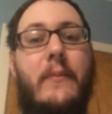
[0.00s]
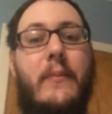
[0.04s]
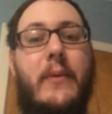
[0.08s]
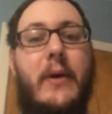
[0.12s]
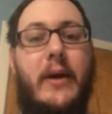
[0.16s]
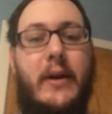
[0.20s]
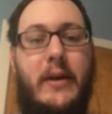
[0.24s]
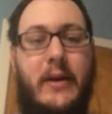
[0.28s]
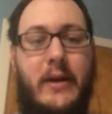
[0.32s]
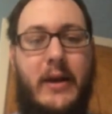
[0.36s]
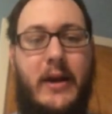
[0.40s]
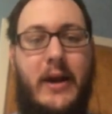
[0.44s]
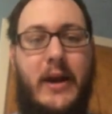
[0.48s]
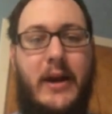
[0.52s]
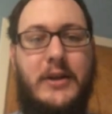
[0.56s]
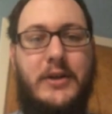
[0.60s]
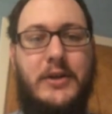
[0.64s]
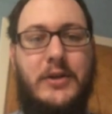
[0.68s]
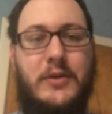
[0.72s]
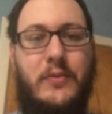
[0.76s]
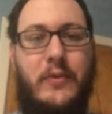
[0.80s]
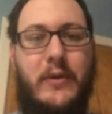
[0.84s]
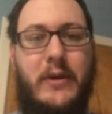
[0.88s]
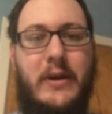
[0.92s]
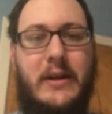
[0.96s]
but I
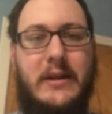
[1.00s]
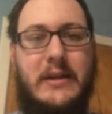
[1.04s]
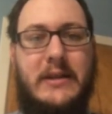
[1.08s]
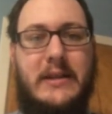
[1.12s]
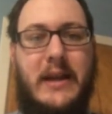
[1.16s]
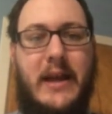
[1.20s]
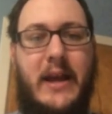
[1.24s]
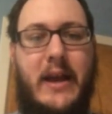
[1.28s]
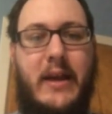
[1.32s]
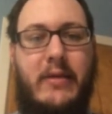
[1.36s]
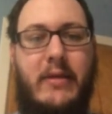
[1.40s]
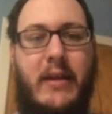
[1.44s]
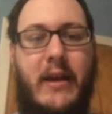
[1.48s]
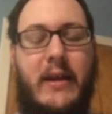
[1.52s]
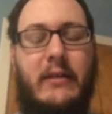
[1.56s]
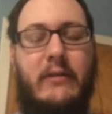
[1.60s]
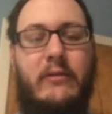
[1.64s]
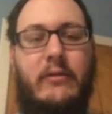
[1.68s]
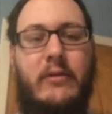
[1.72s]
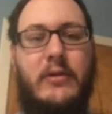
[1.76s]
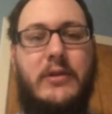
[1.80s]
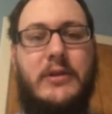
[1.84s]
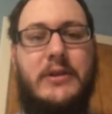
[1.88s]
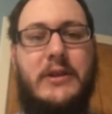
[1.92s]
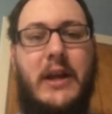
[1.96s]
just wanted to say
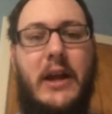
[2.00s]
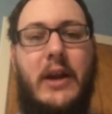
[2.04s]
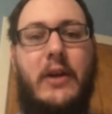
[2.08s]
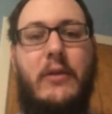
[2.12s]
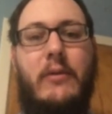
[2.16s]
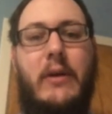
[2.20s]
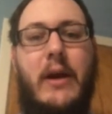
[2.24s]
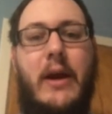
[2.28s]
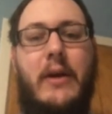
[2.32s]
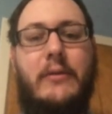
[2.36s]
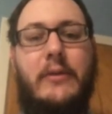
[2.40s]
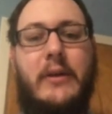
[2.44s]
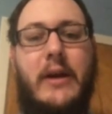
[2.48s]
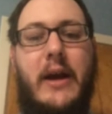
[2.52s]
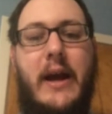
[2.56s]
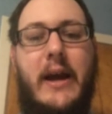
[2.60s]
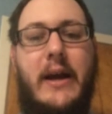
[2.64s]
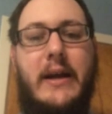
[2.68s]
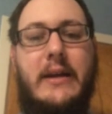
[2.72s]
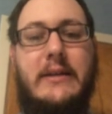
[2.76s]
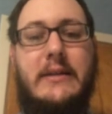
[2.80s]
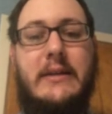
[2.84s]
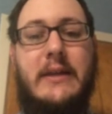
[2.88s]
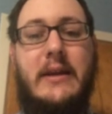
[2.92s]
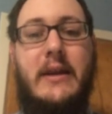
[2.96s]
thanks for sticking around,
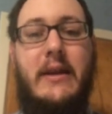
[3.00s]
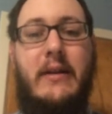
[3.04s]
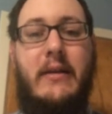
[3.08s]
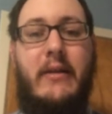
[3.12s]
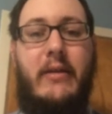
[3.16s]
guys.